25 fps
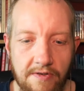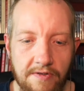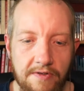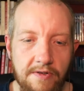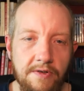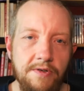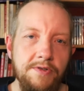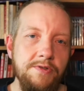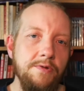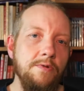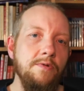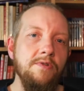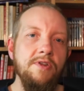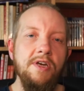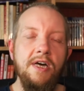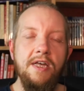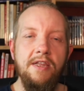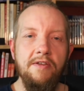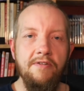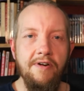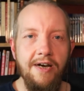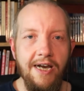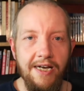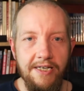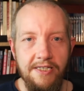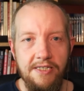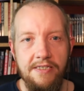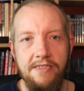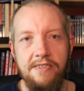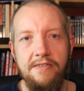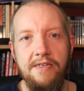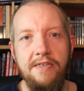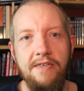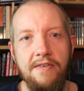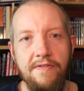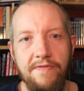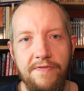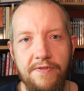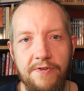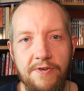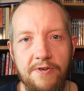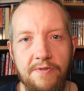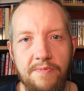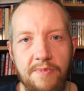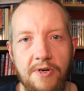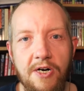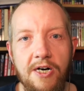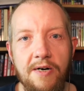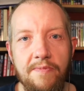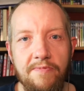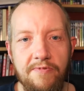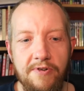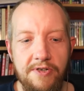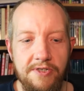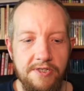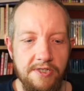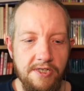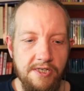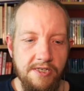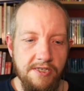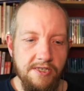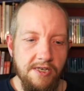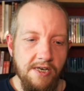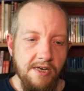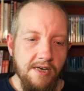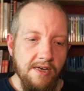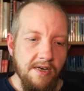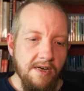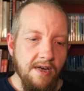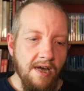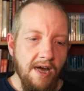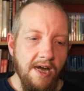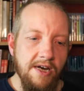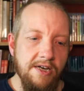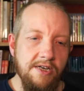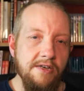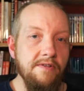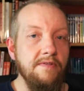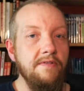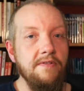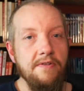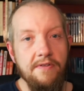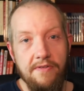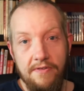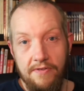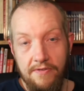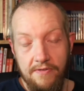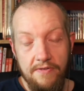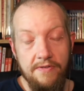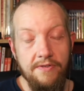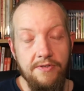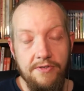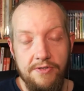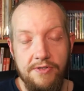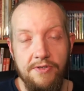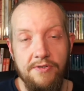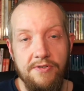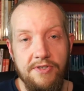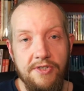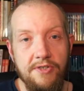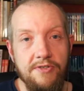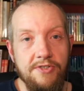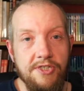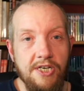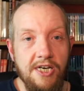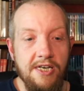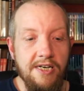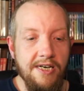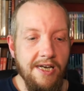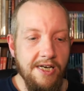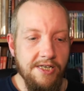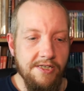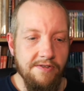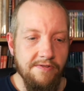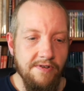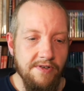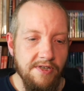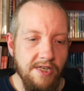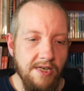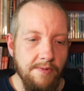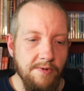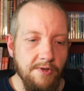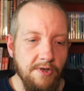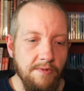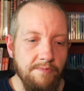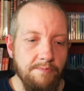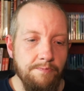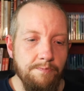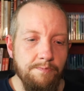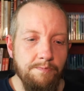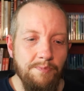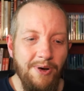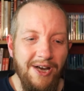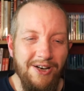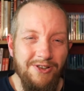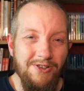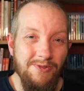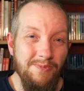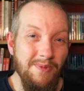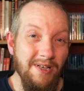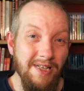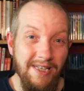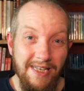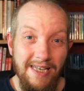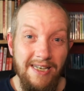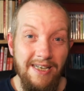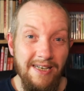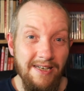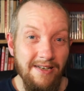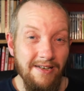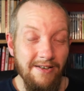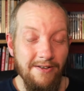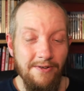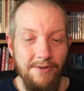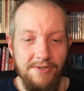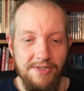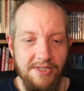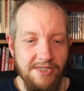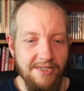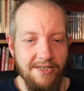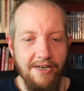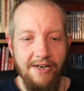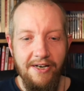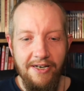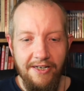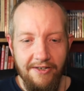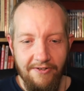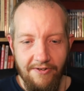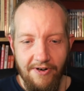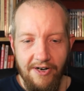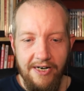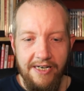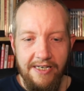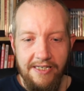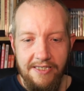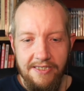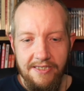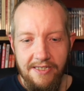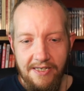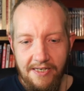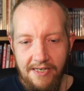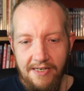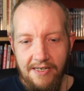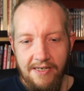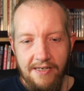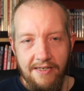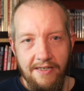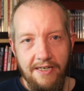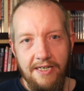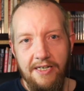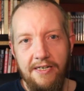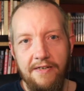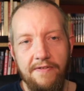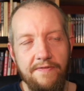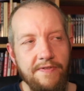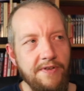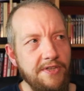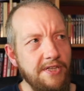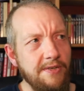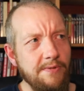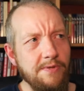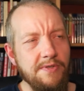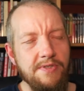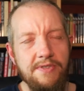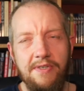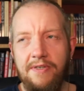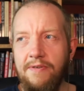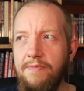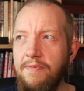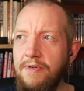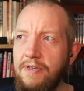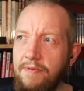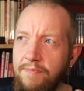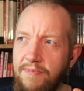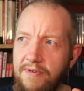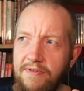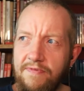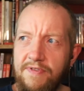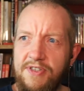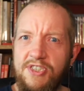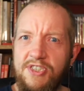of course all the other actors in the film are British, and you of course you've got Jane Asher in there. You've got Patrick McGee, who's this like great kind of, I think he's got a bit of a